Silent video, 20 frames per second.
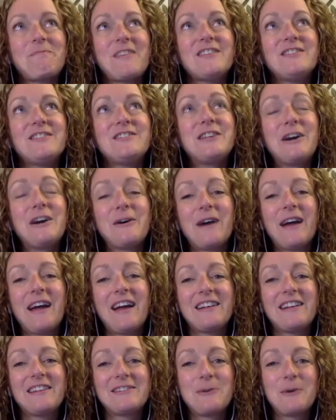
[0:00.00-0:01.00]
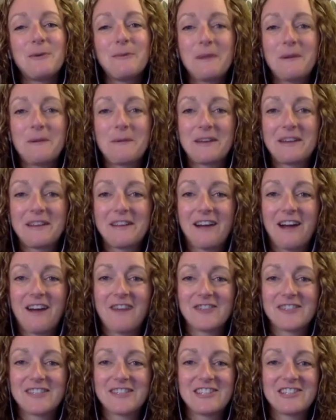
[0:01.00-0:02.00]
It's normally one of the
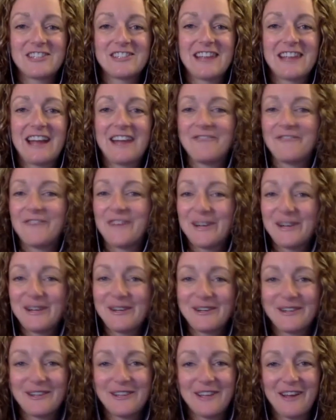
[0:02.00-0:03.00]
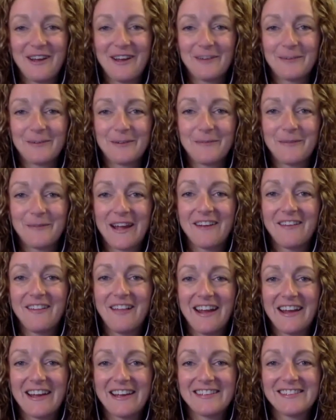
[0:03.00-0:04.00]
conversations I have very early on with my
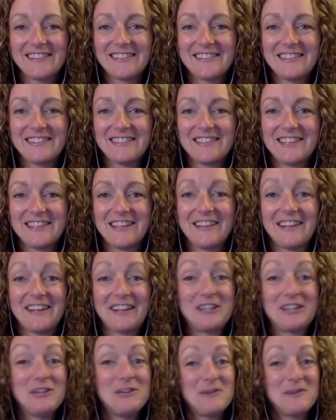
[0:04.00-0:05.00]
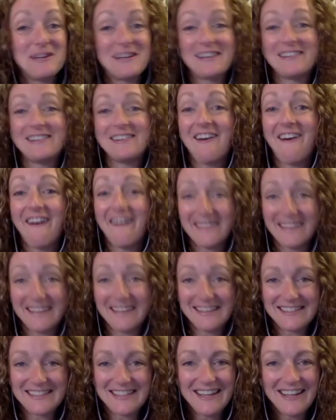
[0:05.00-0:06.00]
clients is that, like, you are not
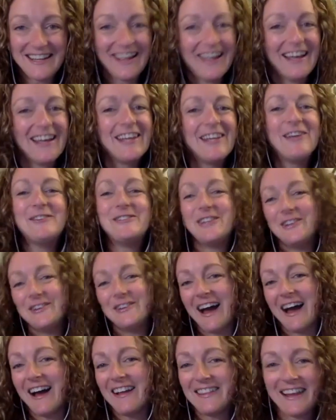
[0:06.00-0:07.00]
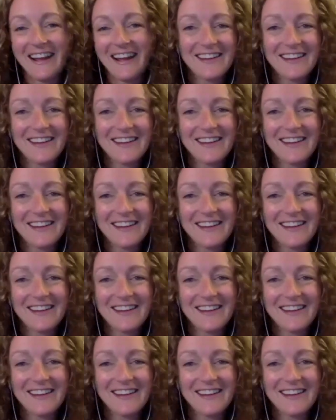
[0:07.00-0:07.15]
lazy. You do not lack